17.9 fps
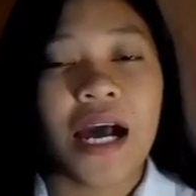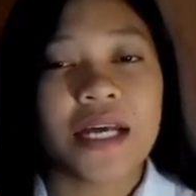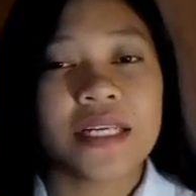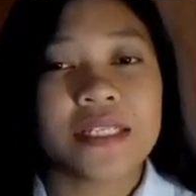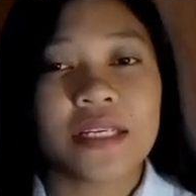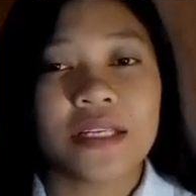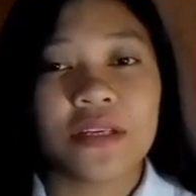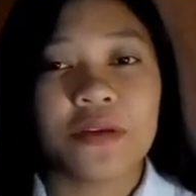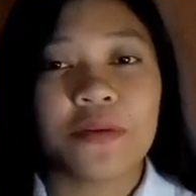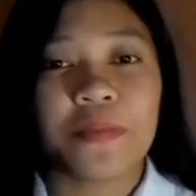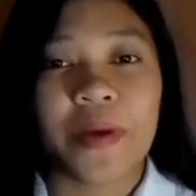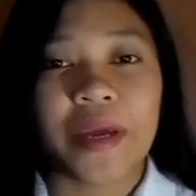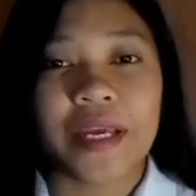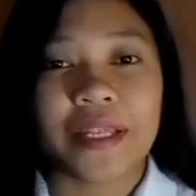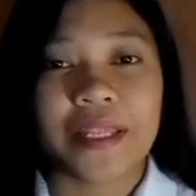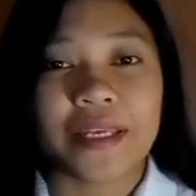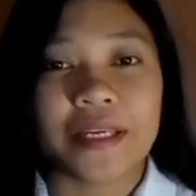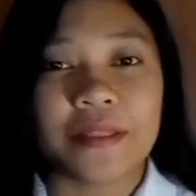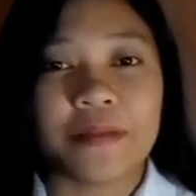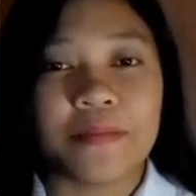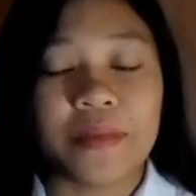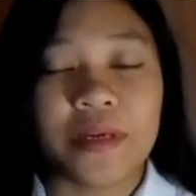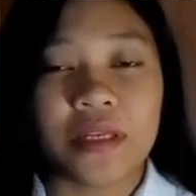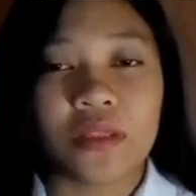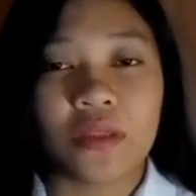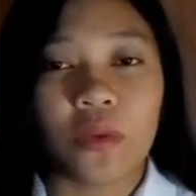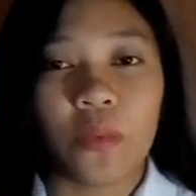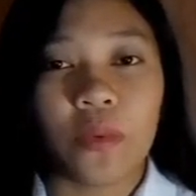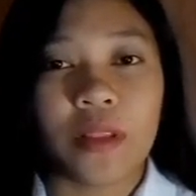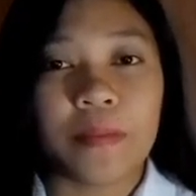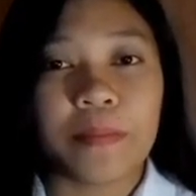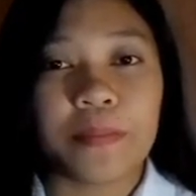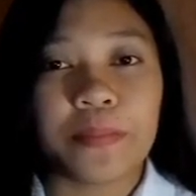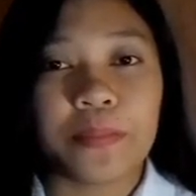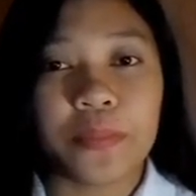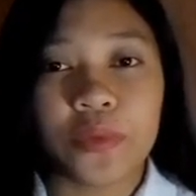A syncopated beat will
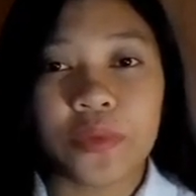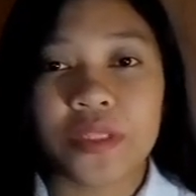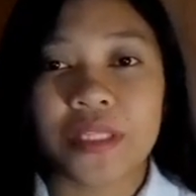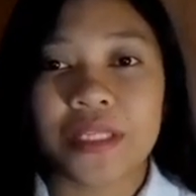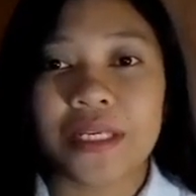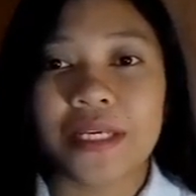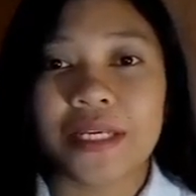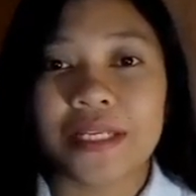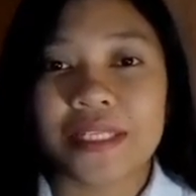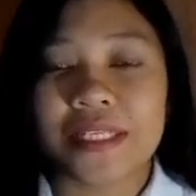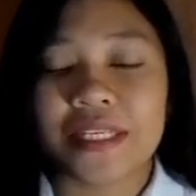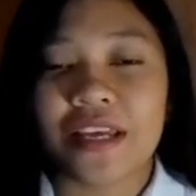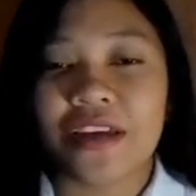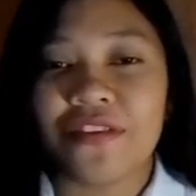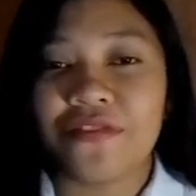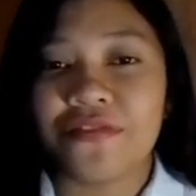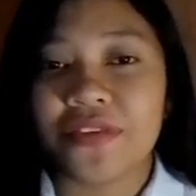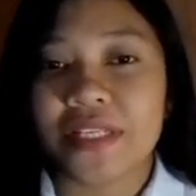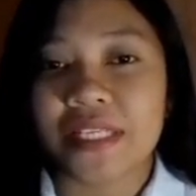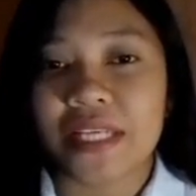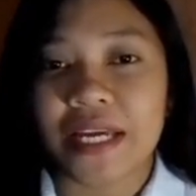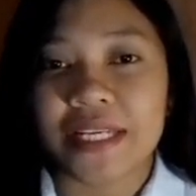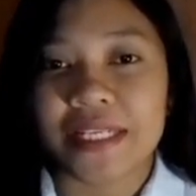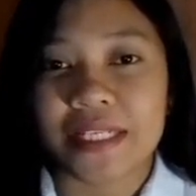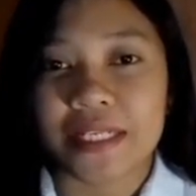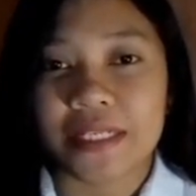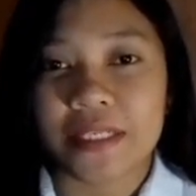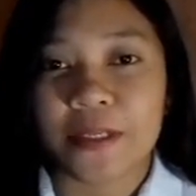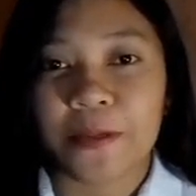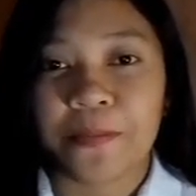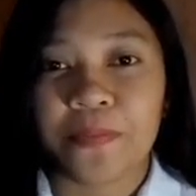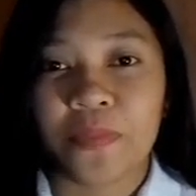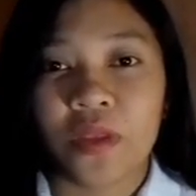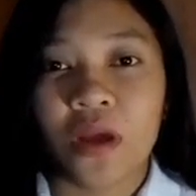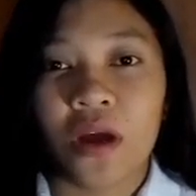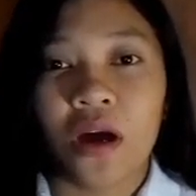put its emphasis
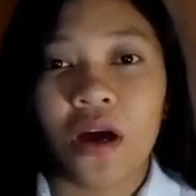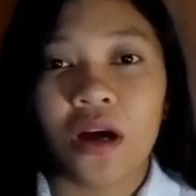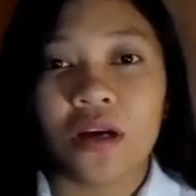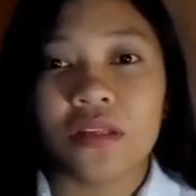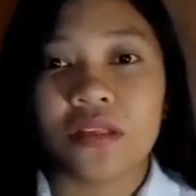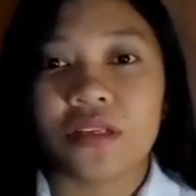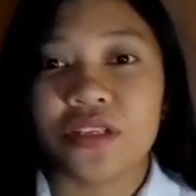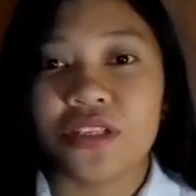on